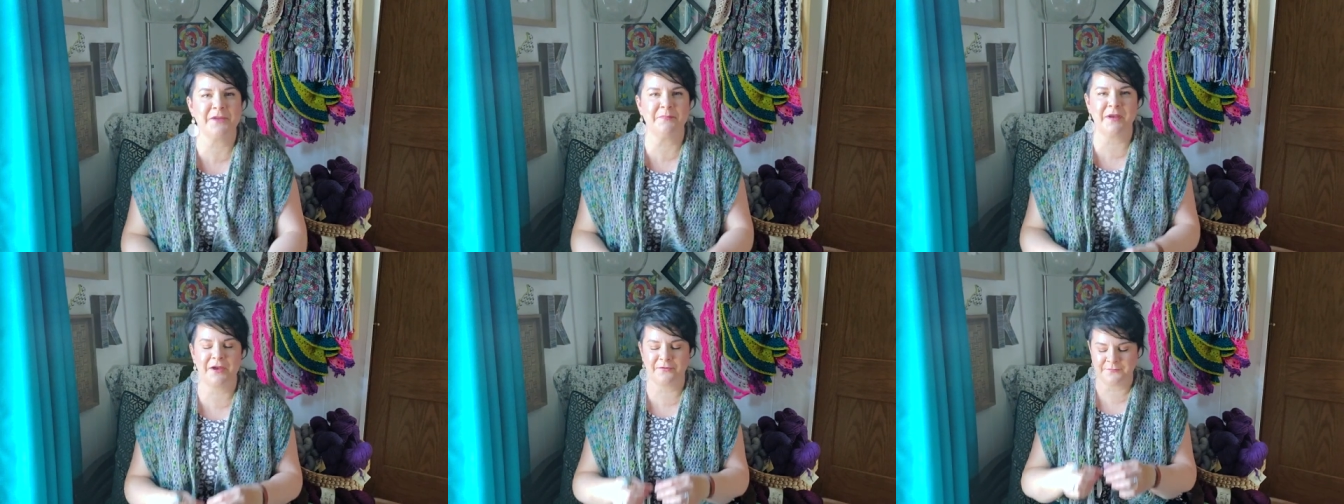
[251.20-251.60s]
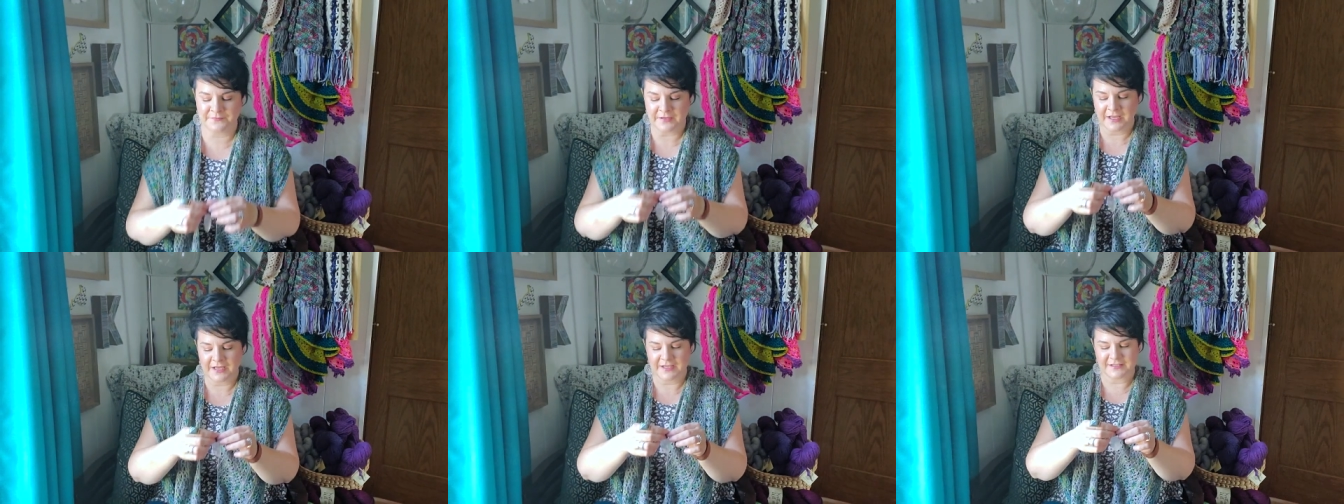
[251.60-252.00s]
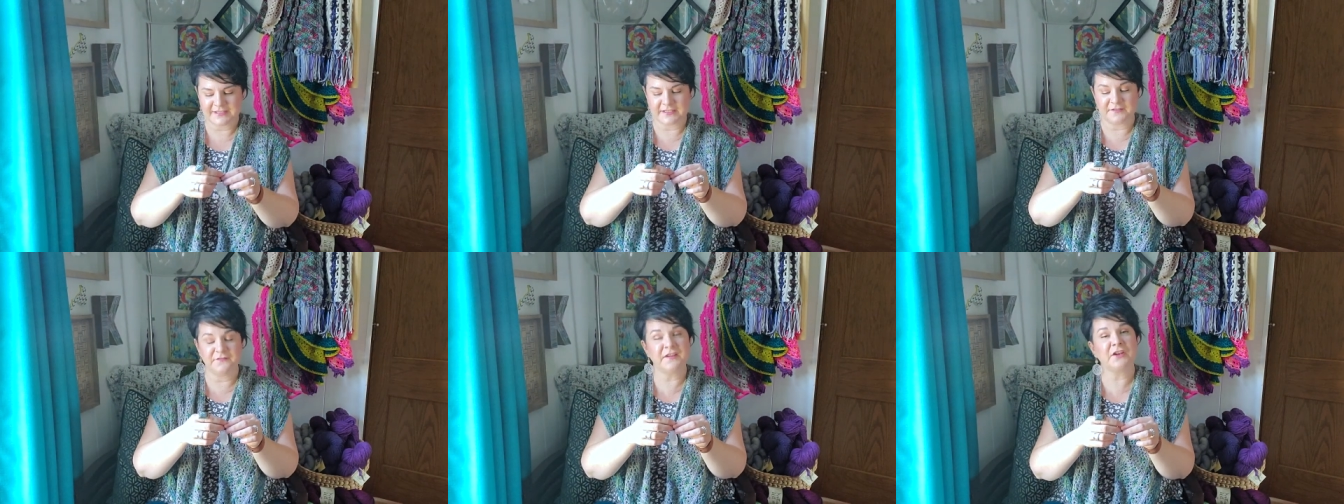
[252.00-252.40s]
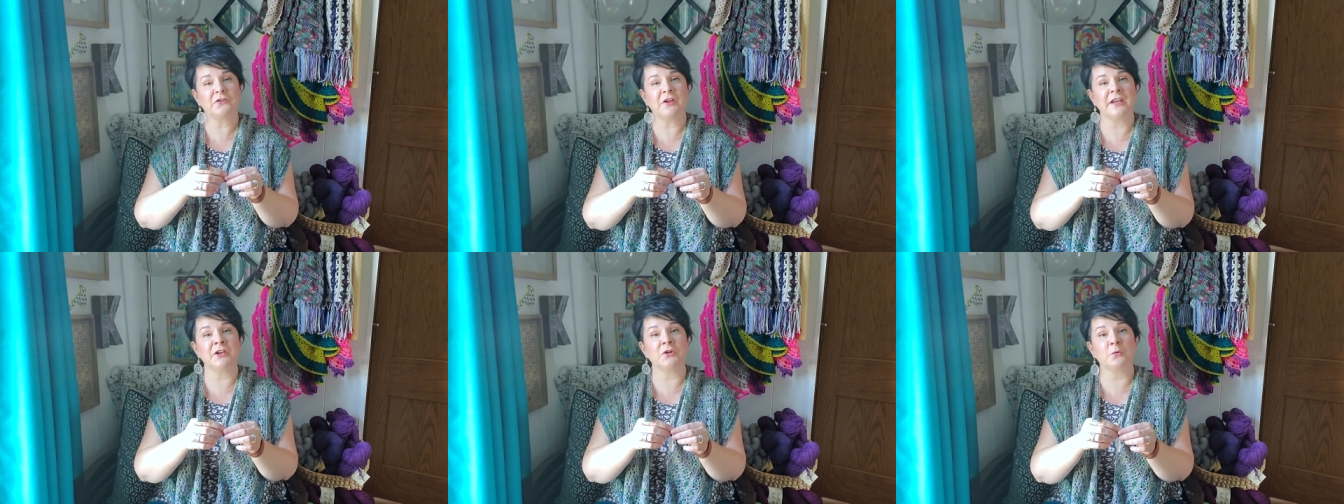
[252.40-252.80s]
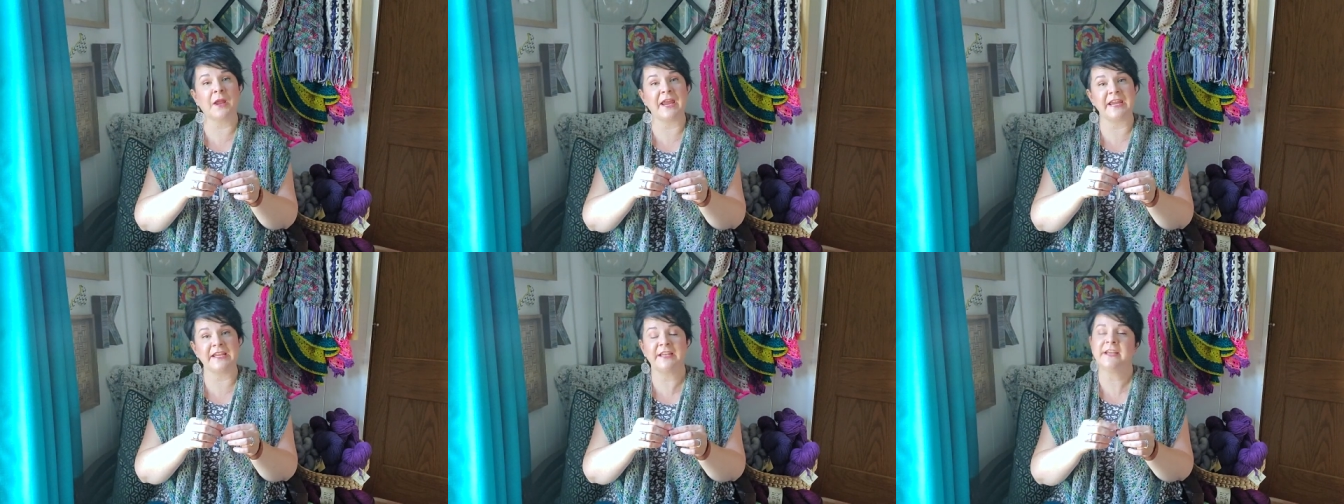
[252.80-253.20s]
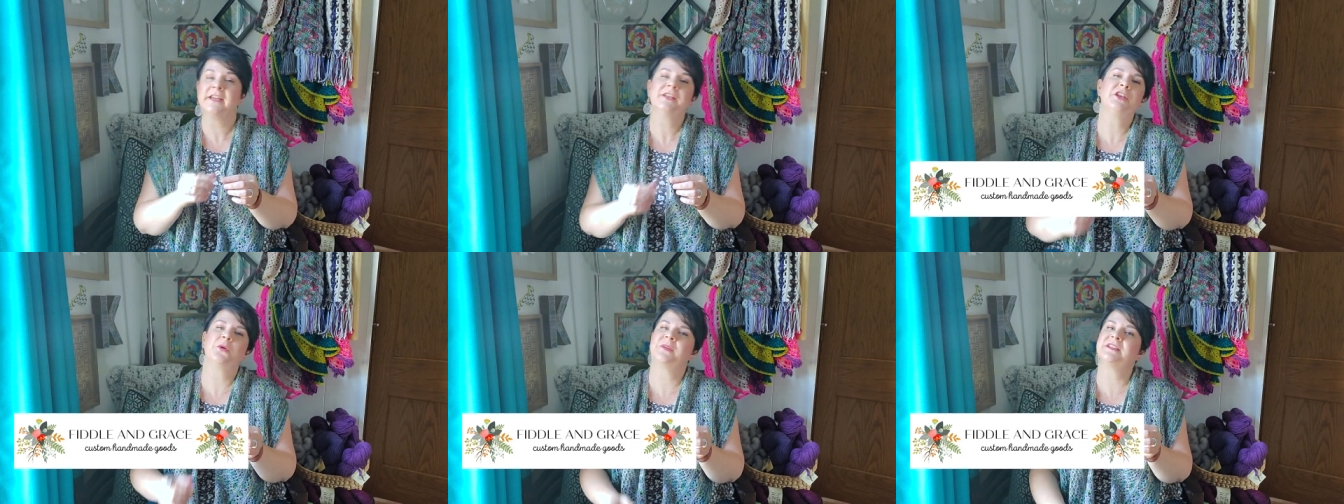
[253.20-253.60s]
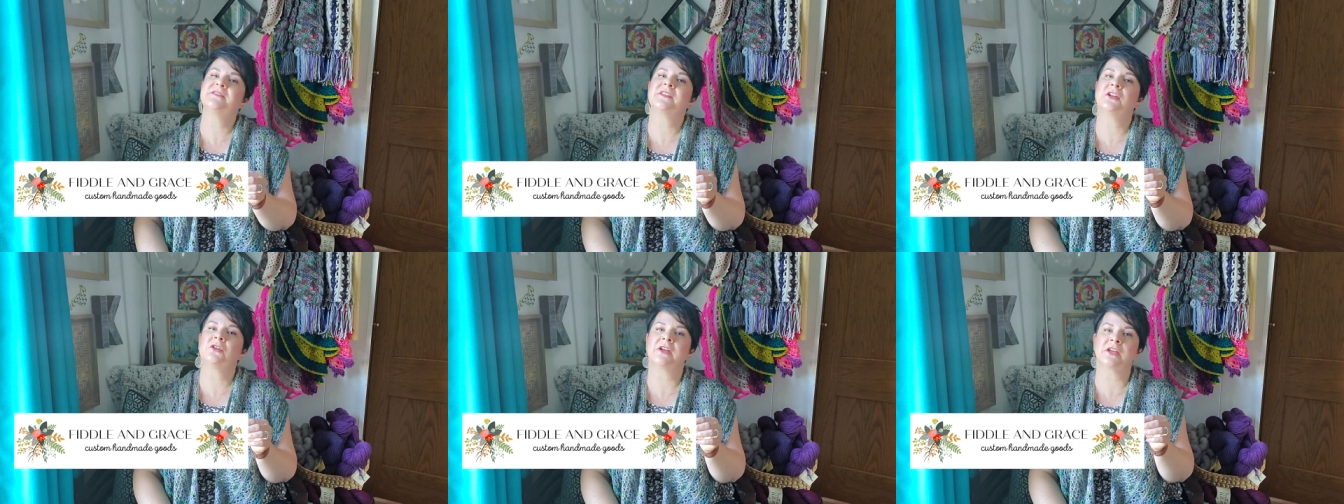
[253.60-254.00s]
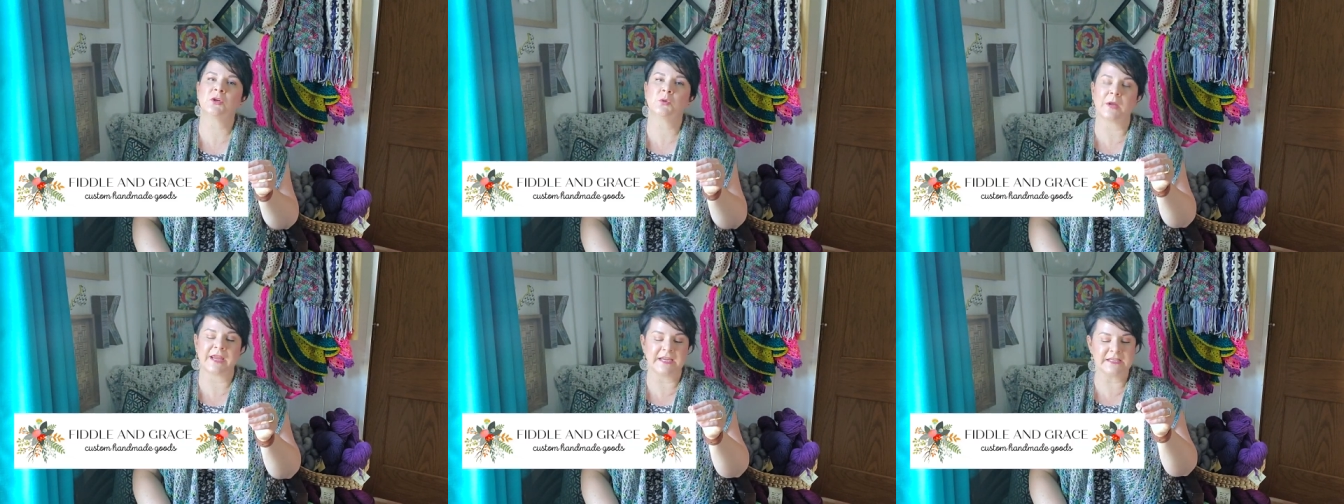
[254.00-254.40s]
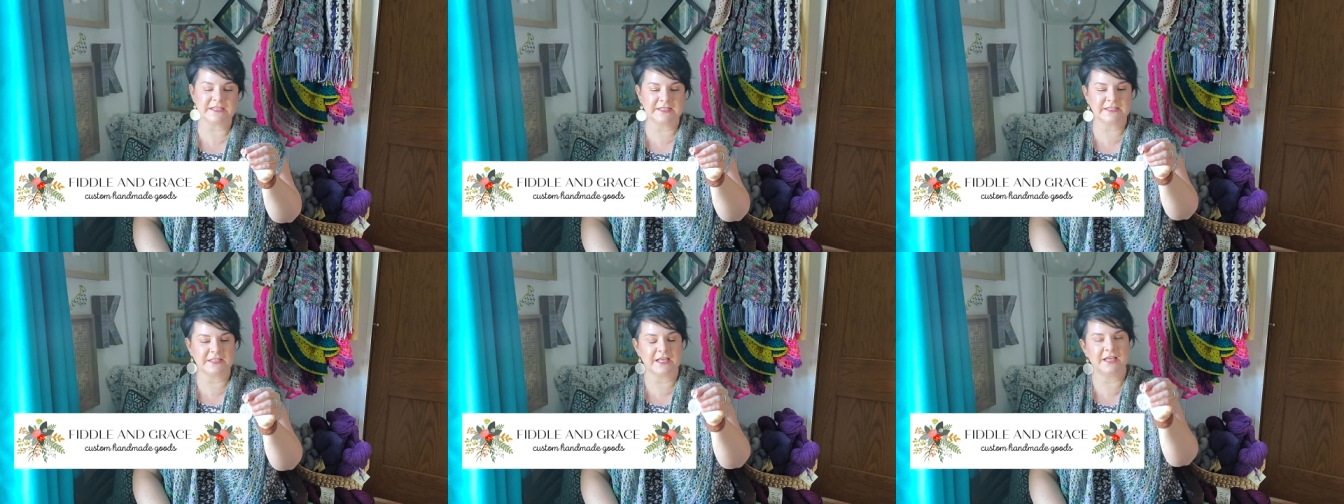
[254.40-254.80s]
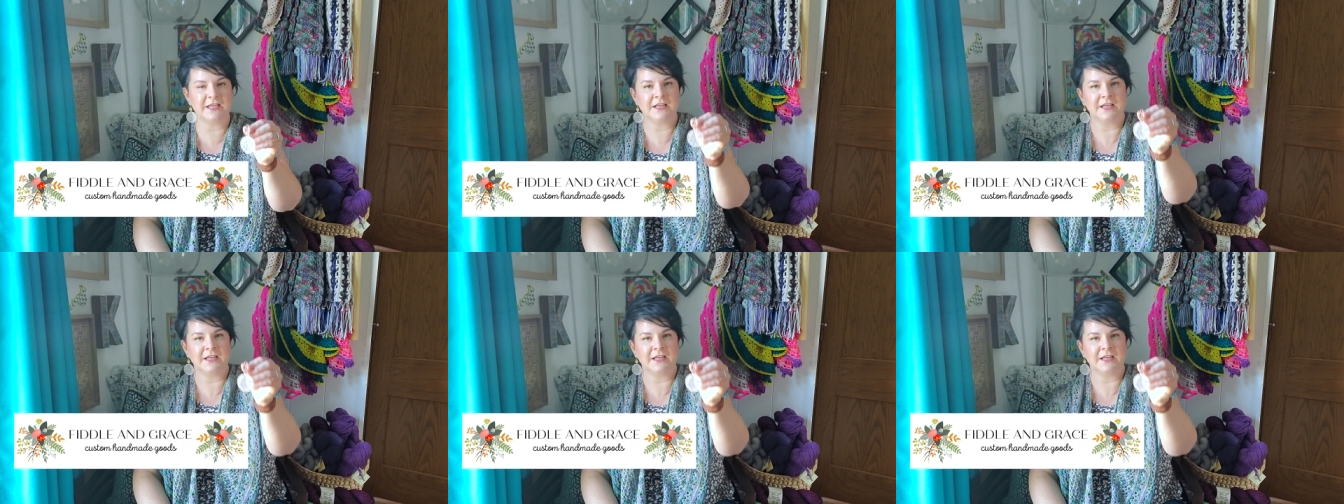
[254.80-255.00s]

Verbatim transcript: typo, it says fiddle and grade. No, it's fiddle and grace.